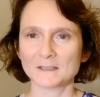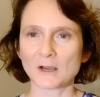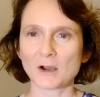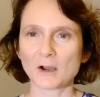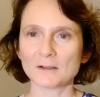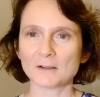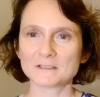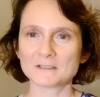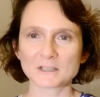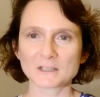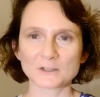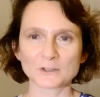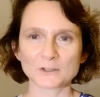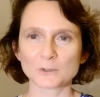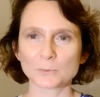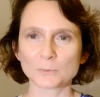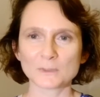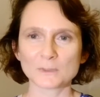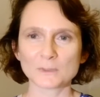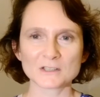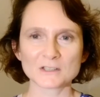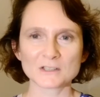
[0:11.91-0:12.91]
I tell you,
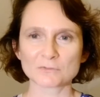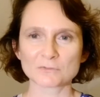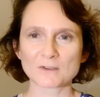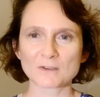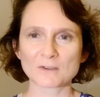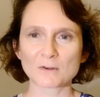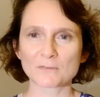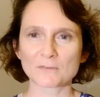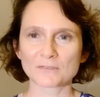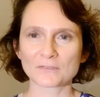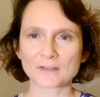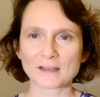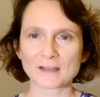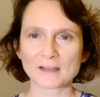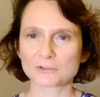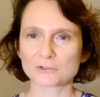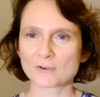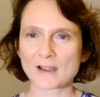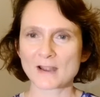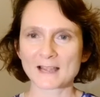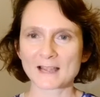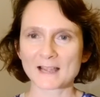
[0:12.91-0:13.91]
we just run off our
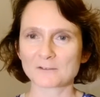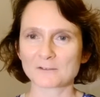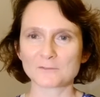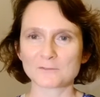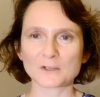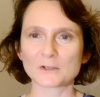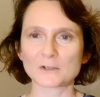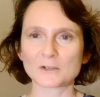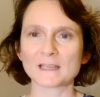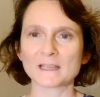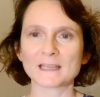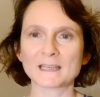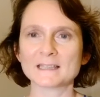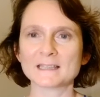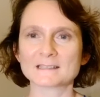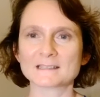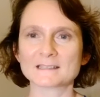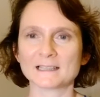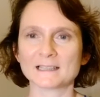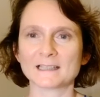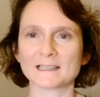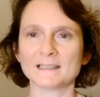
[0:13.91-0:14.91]
track very
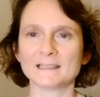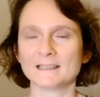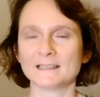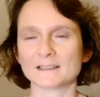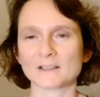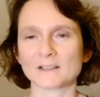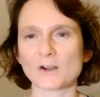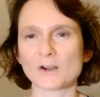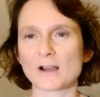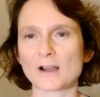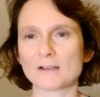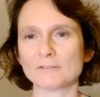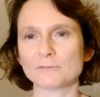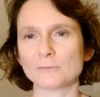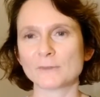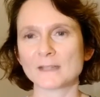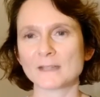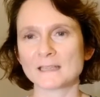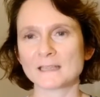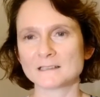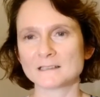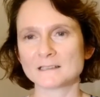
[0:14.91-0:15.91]
easily in life. We
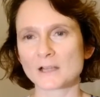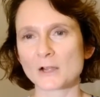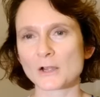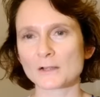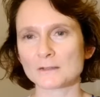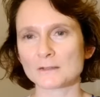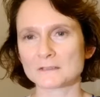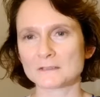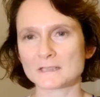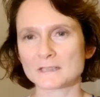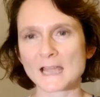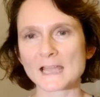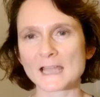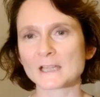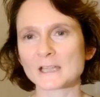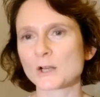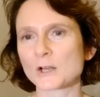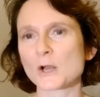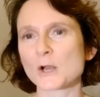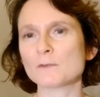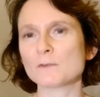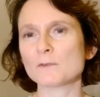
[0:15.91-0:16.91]
get
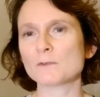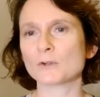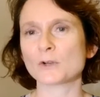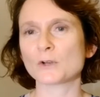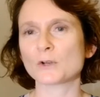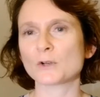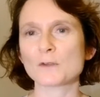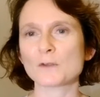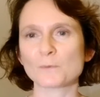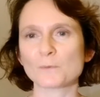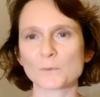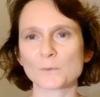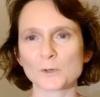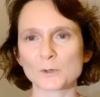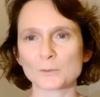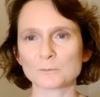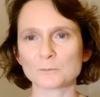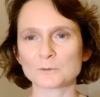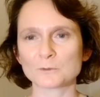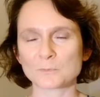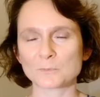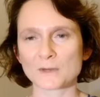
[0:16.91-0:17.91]
taken over and
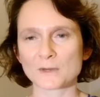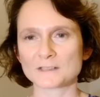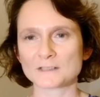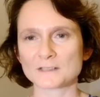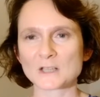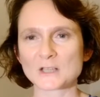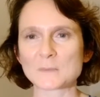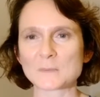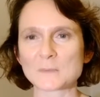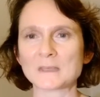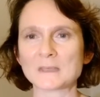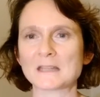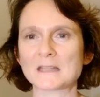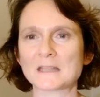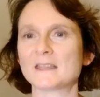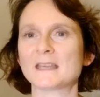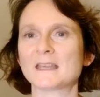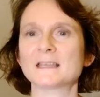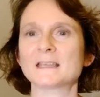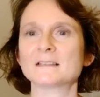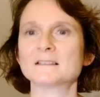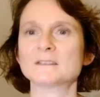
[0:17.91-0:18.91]
overwhelmed by so many
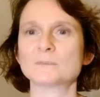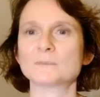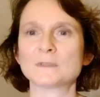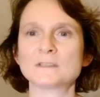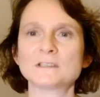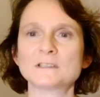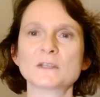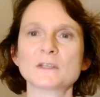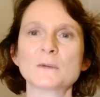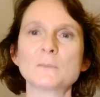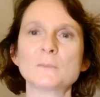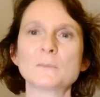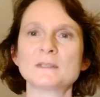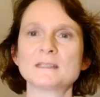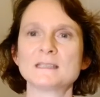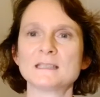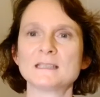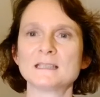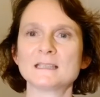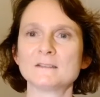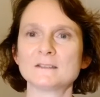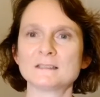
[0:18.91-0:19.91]
things. We're so
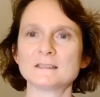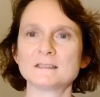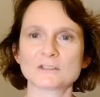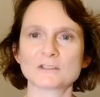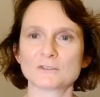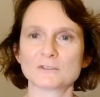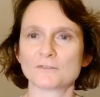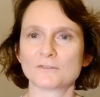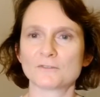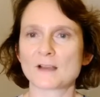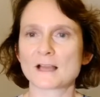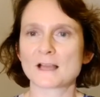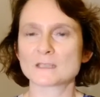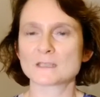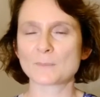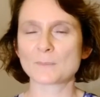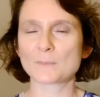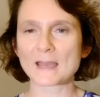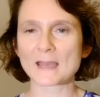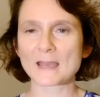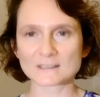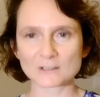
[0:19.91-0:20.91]
busy, such a
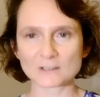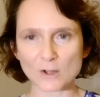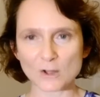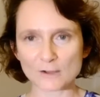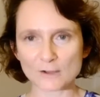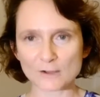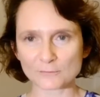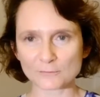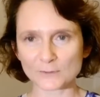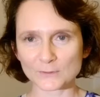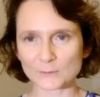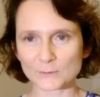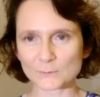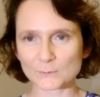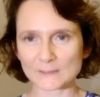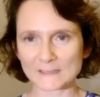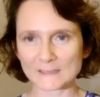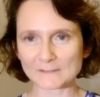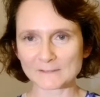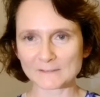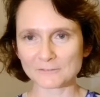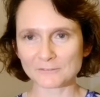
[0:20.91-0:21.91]
fast-paced life we all
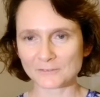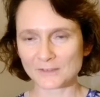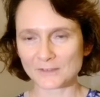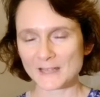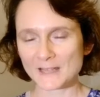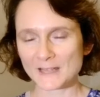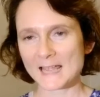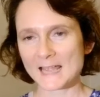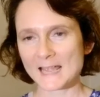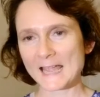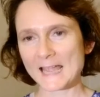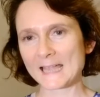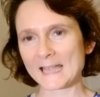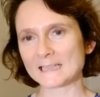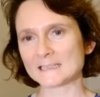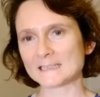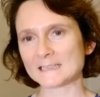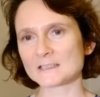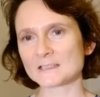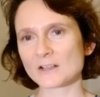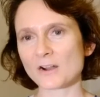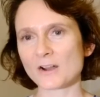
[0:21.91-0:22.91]
live,
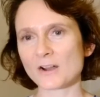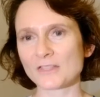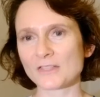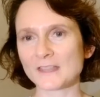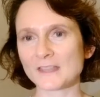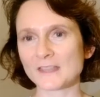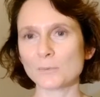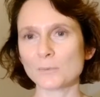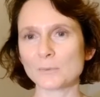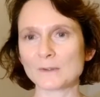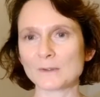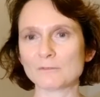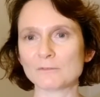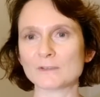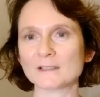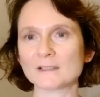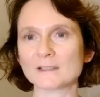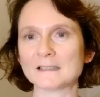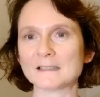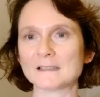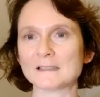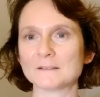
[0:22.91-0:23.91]
and I think we
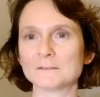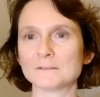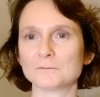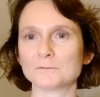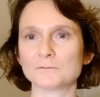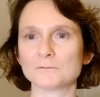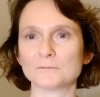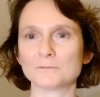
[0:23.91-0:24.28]
really